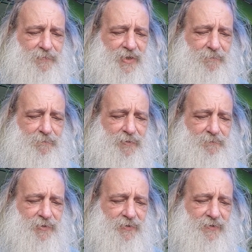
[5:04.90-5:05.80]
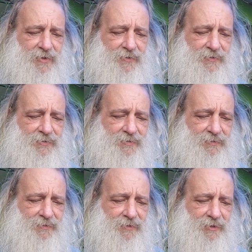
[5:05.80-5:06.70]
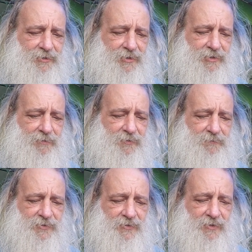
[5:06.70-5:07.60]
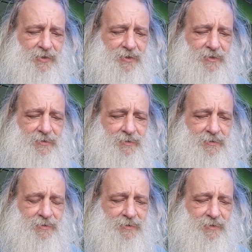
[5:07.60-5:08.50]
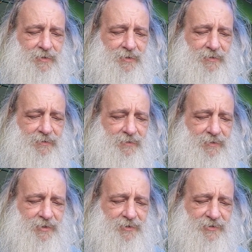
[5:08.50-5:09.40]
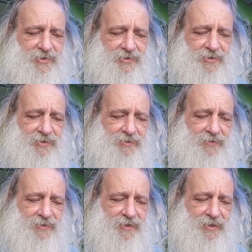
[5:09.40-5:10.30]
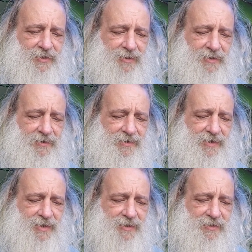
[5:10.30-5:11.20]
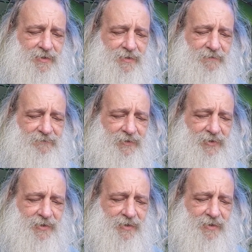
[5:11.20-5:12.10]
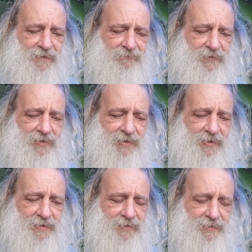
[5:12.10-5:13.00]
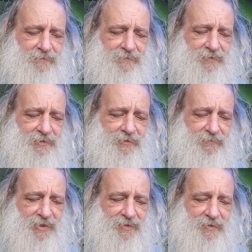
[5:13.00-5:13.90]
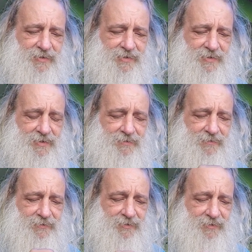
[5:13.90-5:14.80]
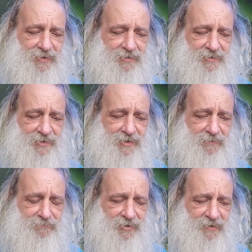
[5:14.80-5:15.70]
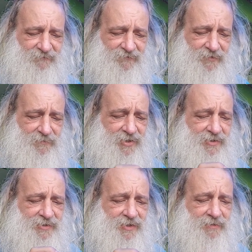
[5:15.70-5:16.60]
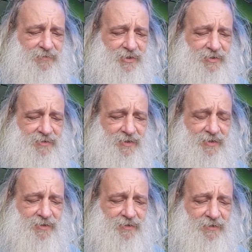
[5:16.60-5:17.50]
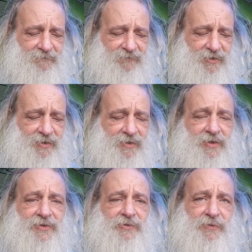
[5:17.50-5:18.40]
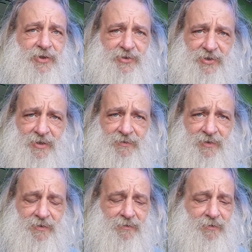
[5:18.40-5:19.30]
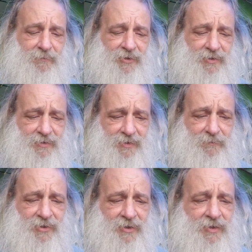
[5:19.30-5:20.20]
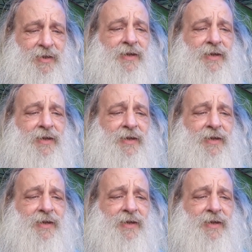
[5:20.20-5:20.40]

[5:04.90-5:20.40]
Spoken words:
that puppy around, let her come up to the line, let her sit in the line, get her tight in there if you can. If you can't, don't worry about it, the solder will do that job, but for the meantime, get it tight in there if you can, because it makes soldering it a little bit in a minute